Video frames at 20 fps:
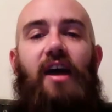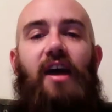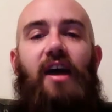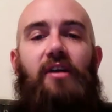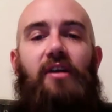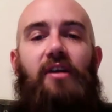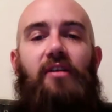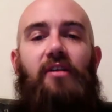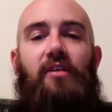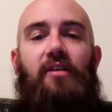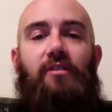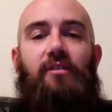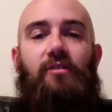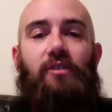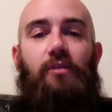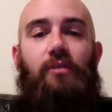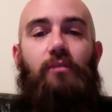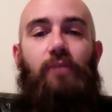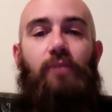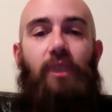that
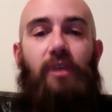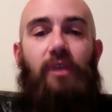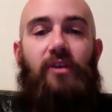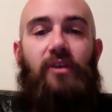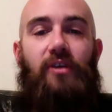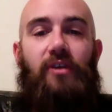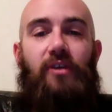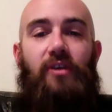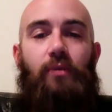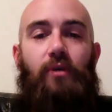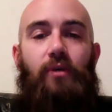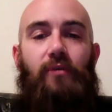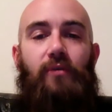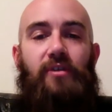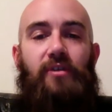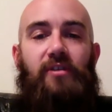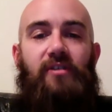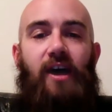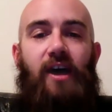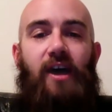could break things open
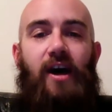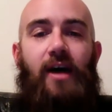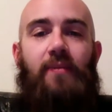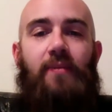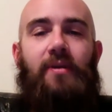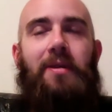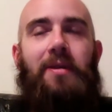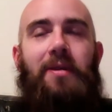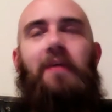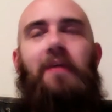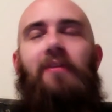over the top.